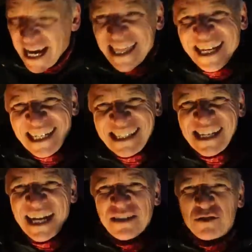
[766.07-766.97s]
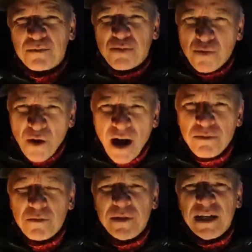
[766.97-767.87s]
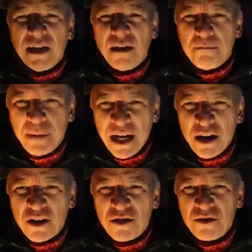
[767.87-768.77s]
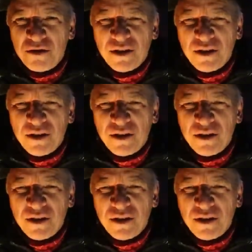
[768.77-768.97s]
and then he said it was probably a bear